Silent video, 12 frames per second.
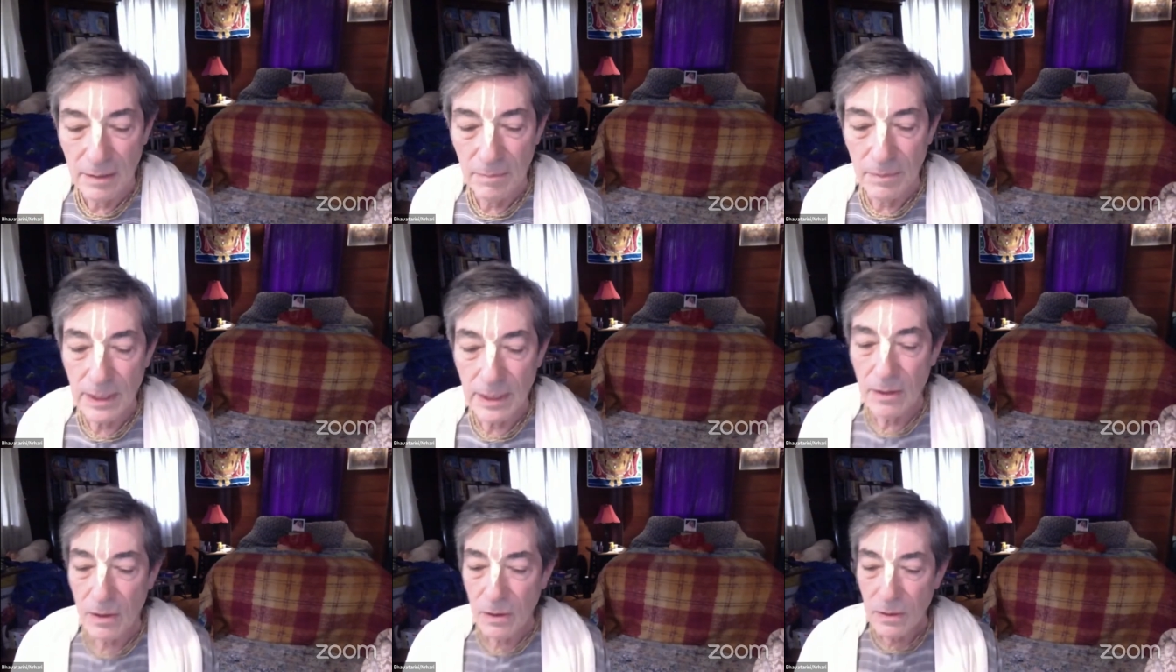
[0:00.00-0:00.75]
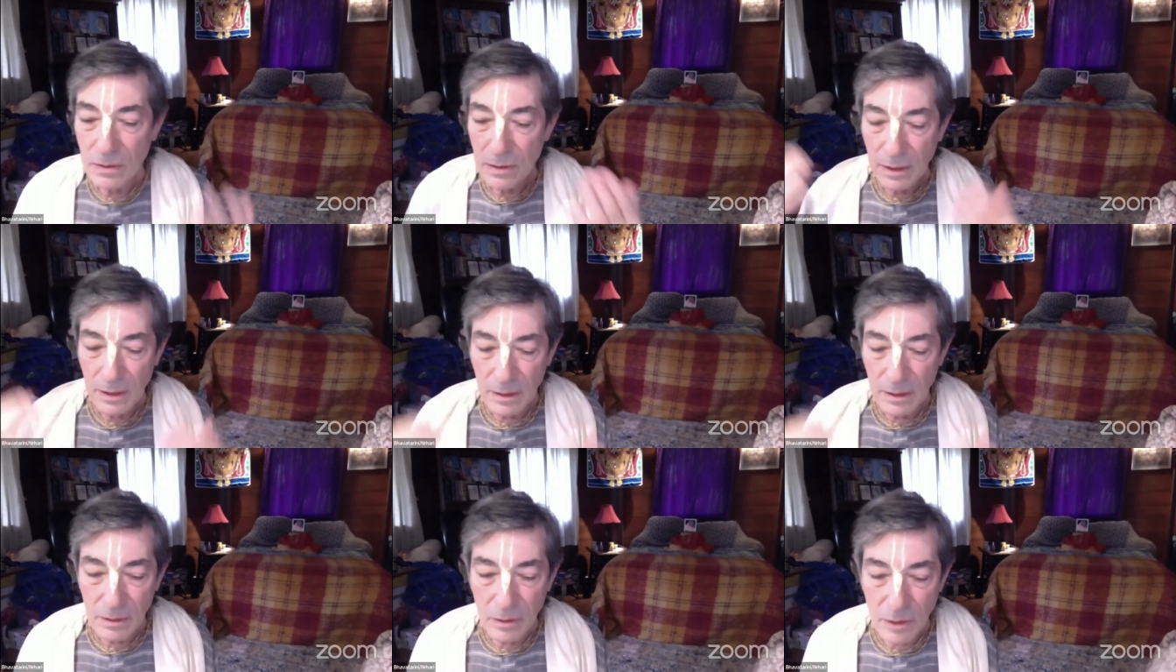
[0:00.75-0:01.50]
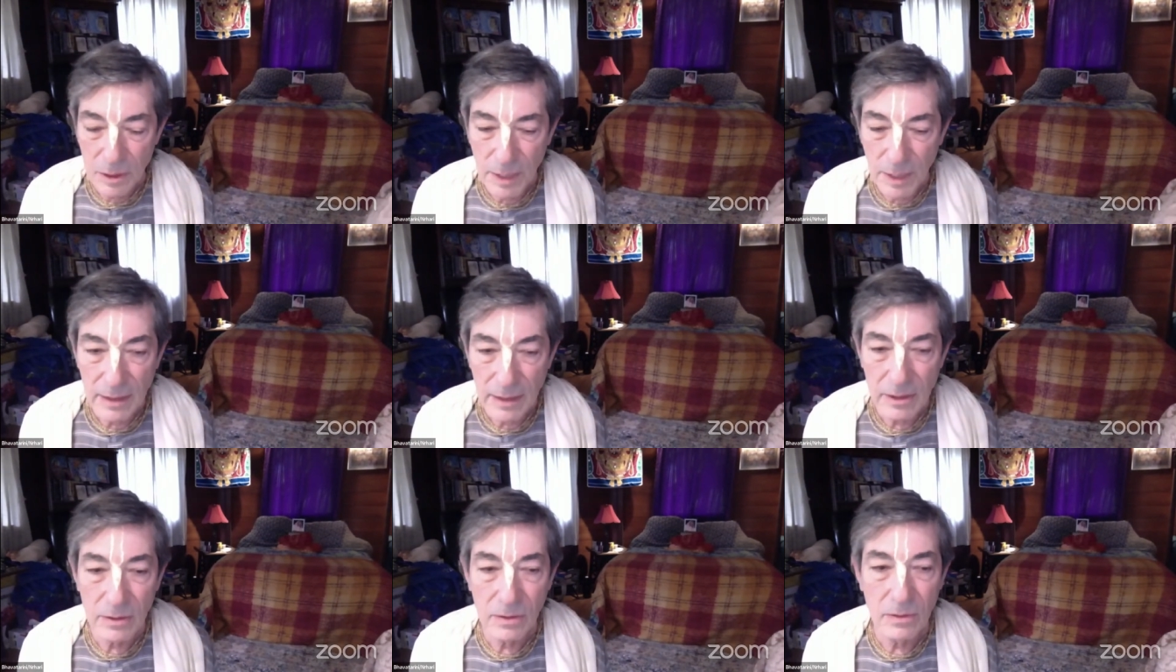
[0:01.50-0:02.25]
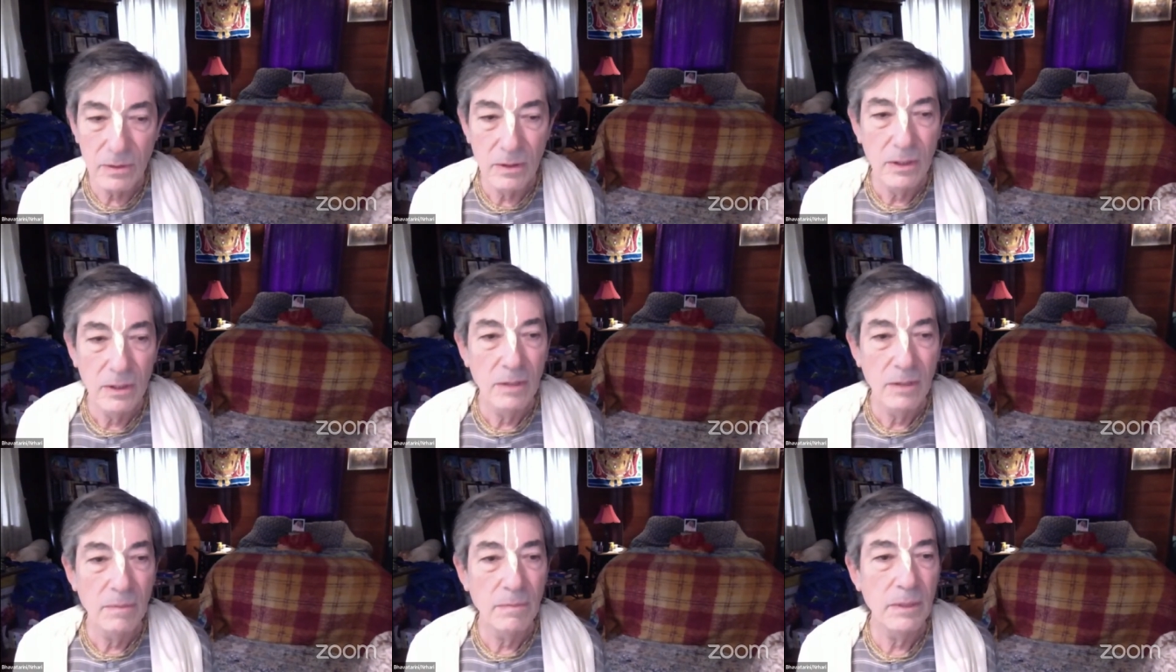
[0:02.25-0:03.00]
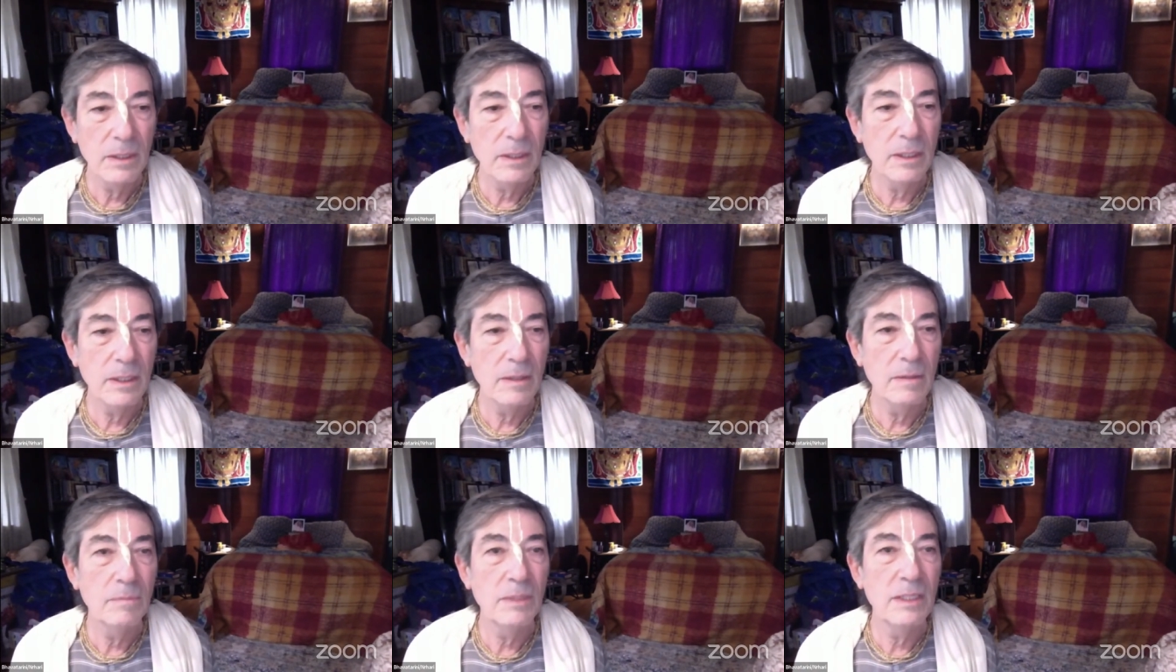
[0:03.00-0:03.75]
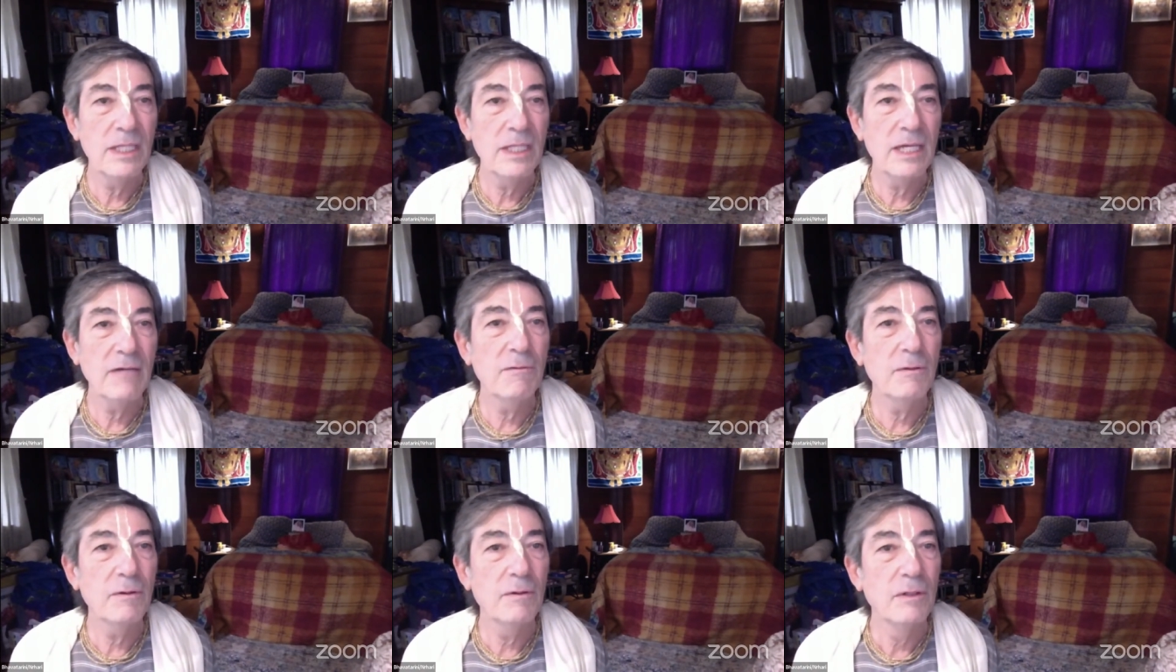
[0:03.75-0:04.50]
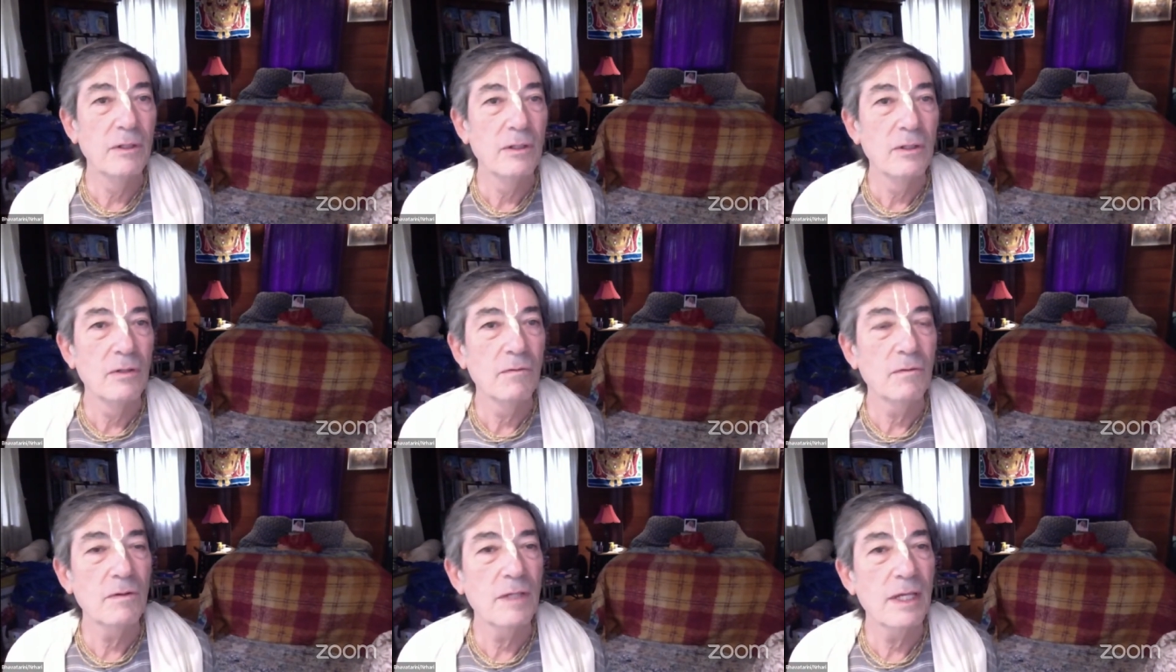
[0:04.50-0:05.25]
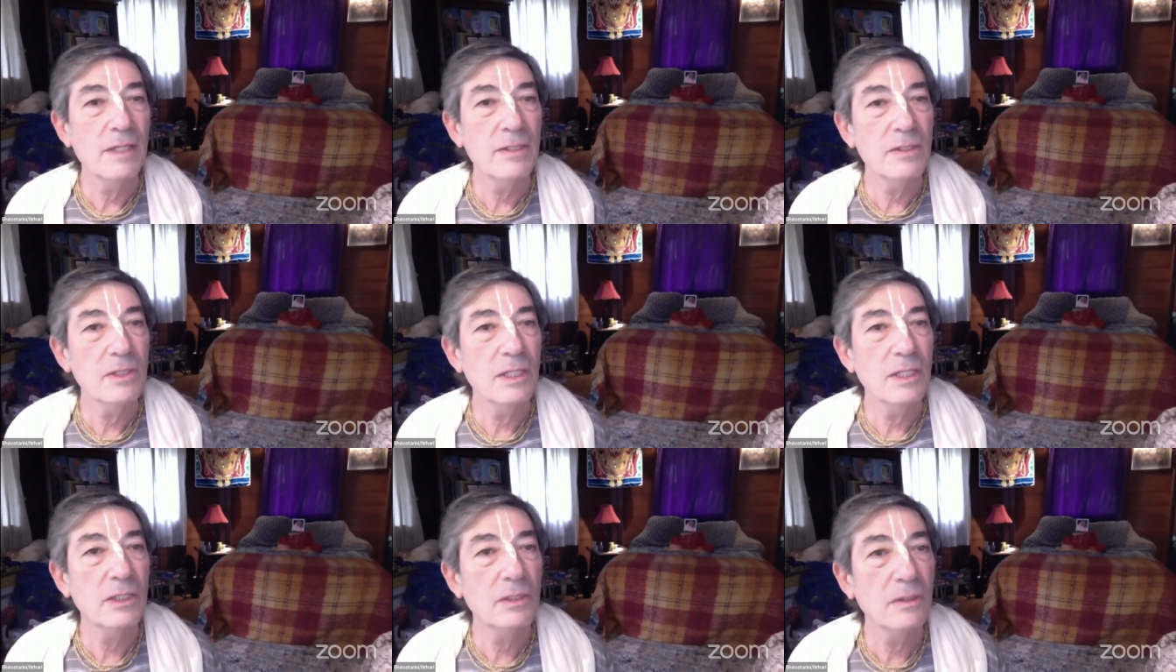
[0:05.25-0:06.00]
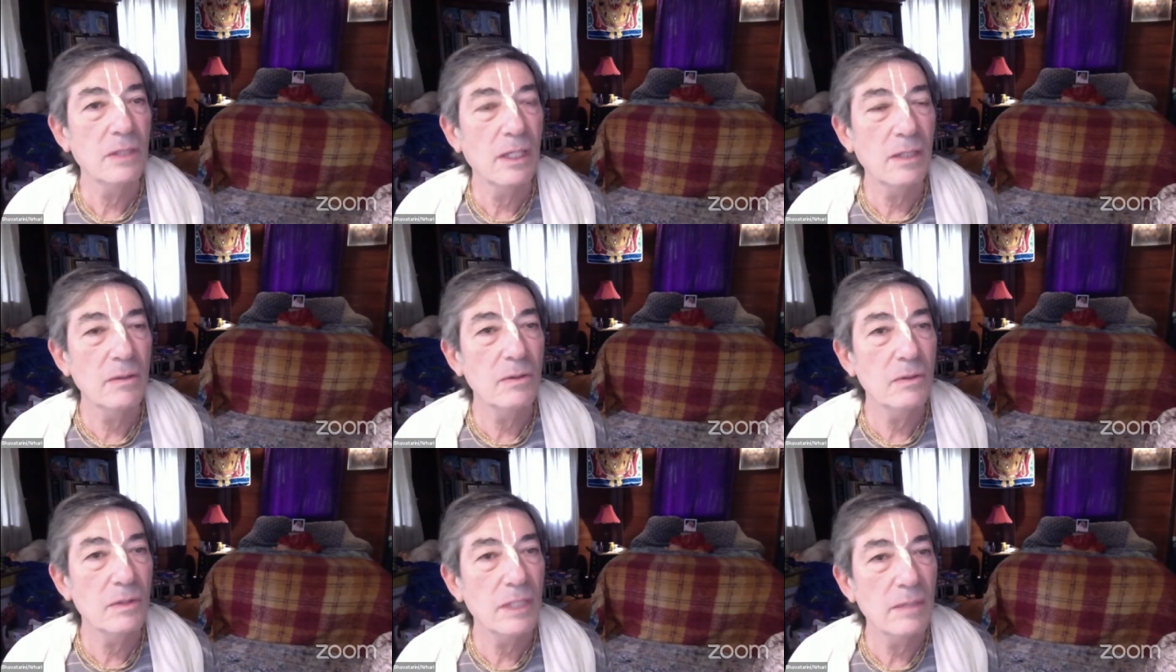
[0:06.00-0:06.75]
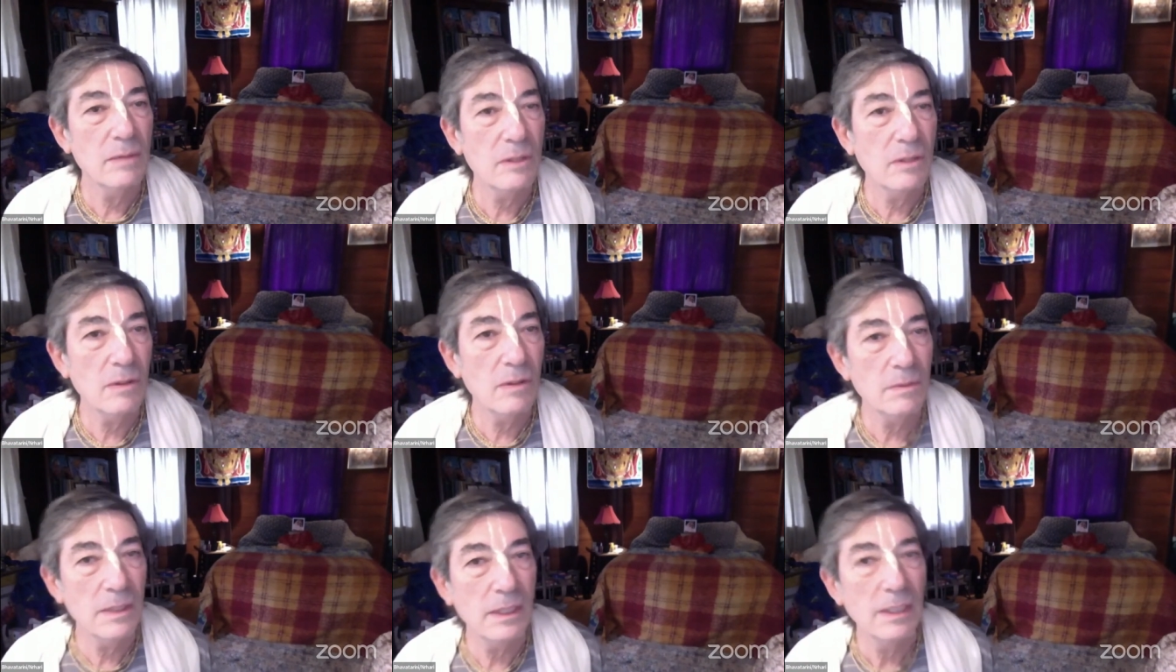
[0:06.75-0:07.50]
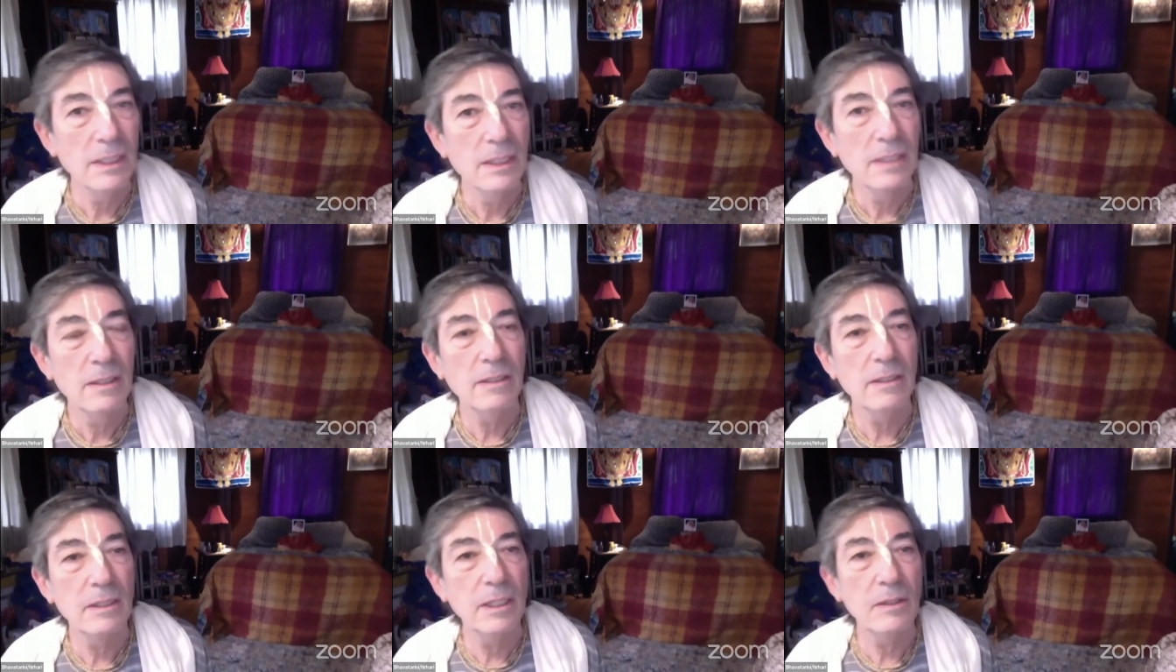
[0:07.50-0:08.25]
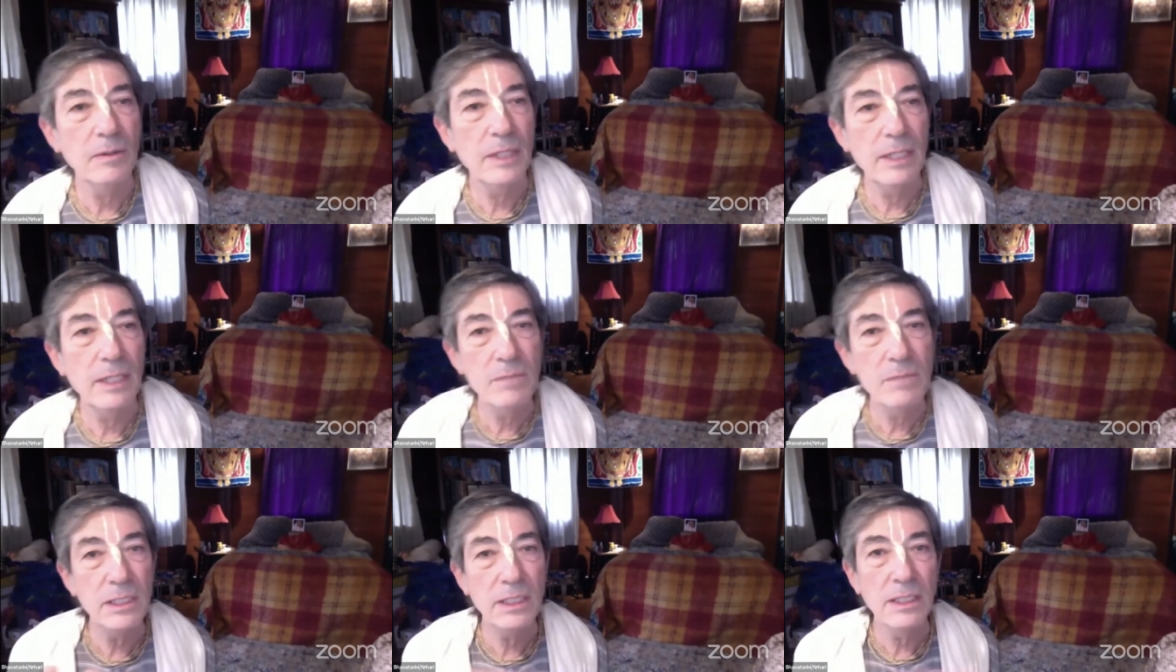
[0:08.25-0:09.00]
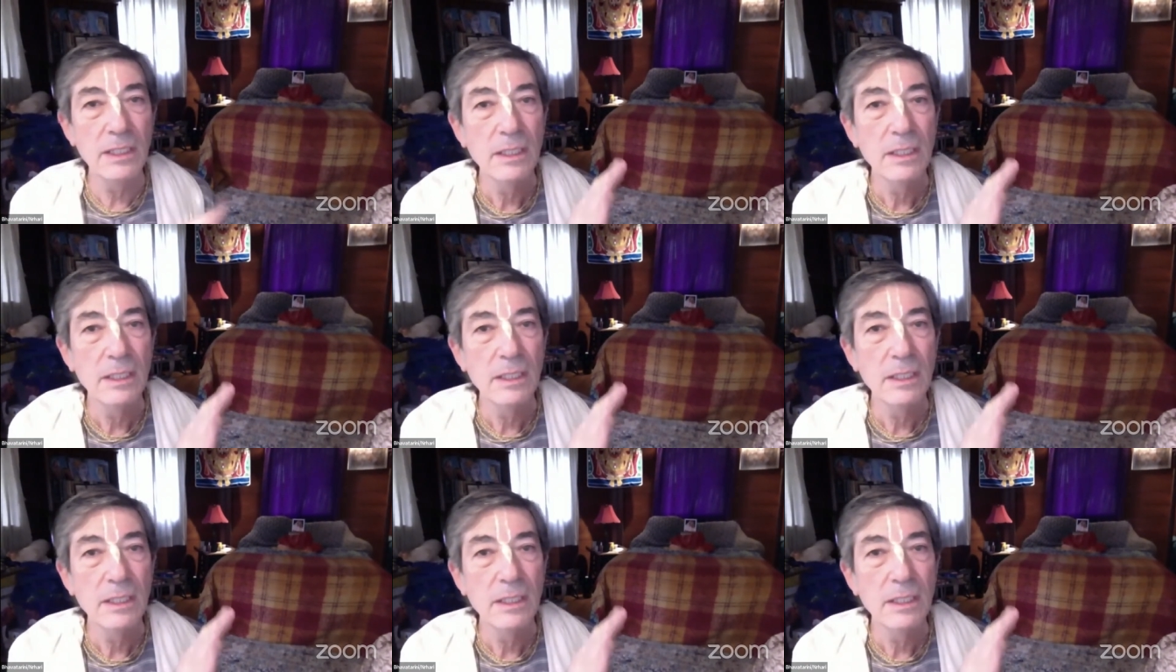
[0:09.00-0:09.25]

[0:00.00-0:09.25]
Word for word: But it all uh, goes back to uh, be thankful for the association, how Gurudev taught me, uh, how empty